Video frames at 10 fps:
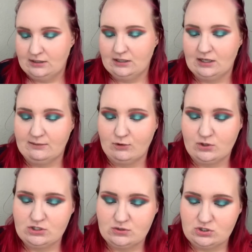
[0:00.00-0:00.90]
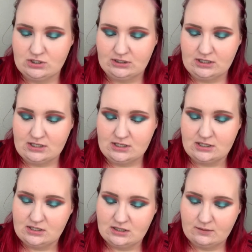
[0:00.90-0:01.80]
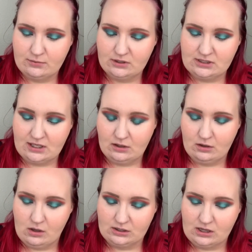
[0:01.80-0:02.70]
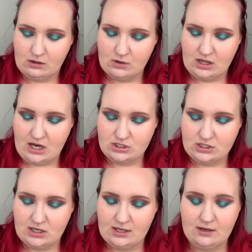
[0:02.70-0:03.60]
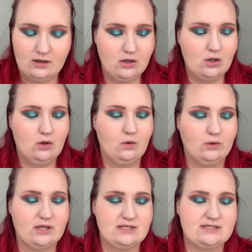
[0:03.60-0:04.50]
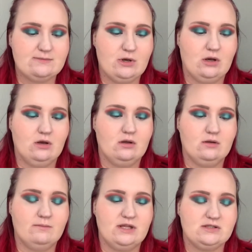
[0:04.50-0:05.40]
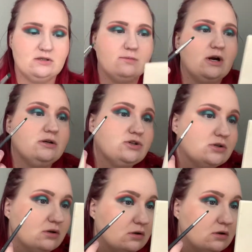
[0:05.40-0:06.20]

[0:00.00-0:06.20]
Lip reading: and I'm going to gently put that along the lower lash line with a small pencil brush.